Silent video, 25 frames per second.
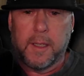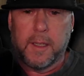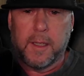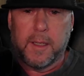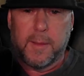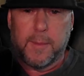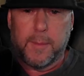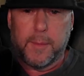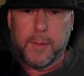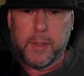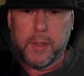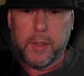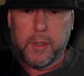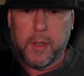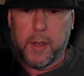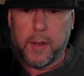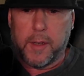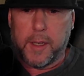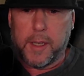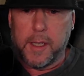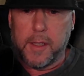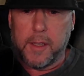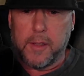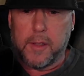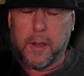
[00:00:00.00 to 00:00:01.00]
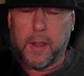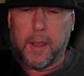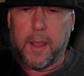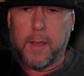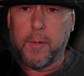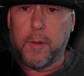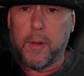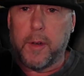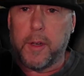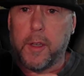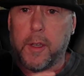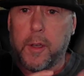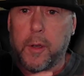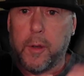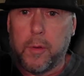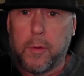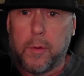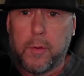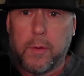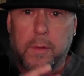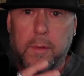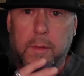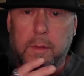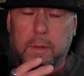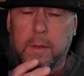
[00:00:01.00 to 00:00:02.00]
But you know how kids are. They want to
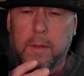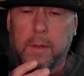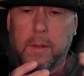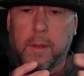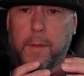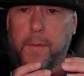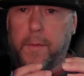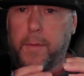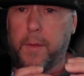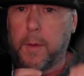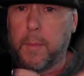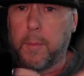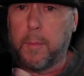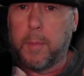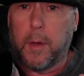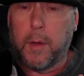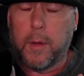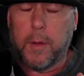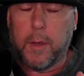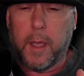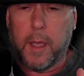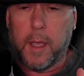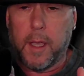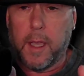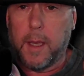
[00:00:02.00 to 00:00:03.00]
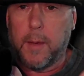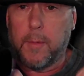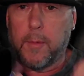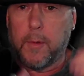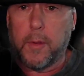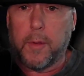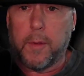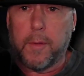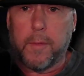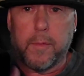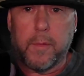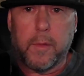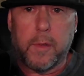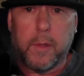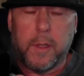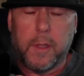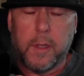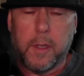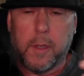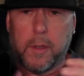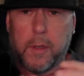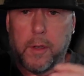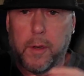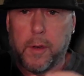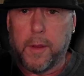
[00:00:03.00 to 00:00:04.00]
go to the football game or,
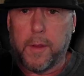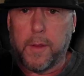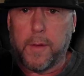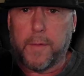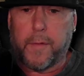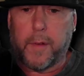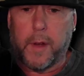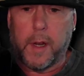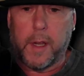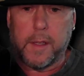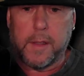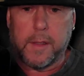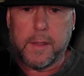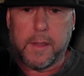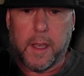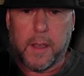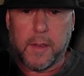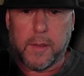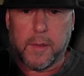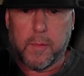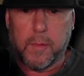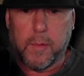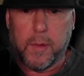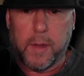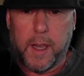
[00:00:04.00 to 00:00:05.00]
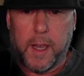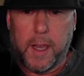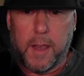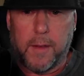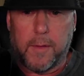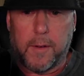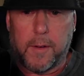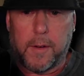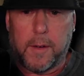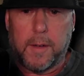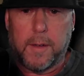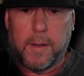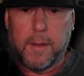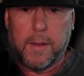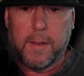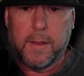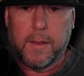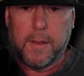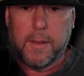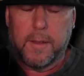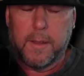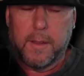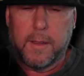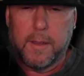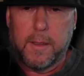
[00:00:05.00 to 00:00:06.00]
go to their friend's house or whatever.
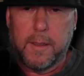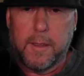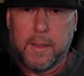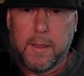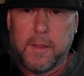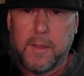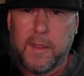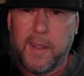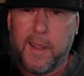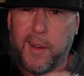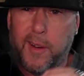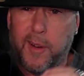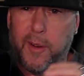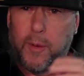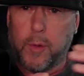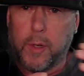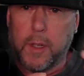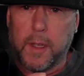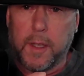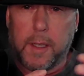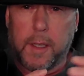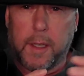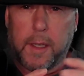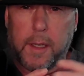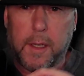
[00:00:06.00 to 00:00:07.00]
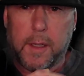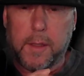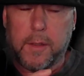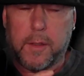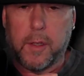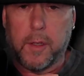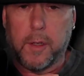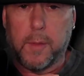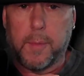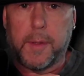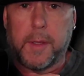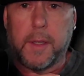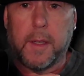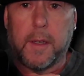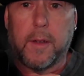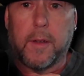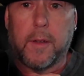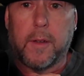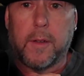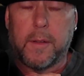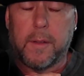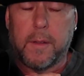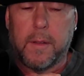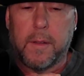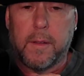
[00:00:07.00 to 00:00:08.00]
So they don't really get into it. But then
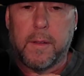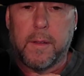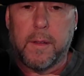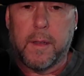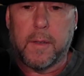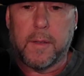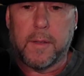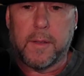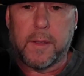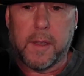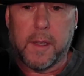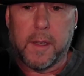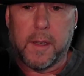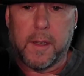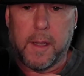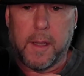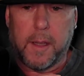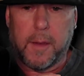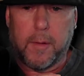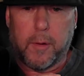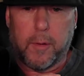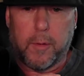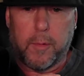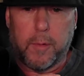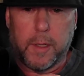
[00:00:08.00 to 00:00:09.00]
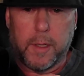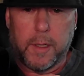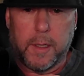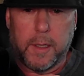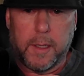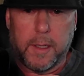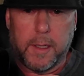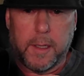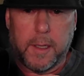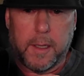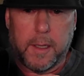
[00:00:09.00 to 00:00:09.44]
on Sunday, they were really,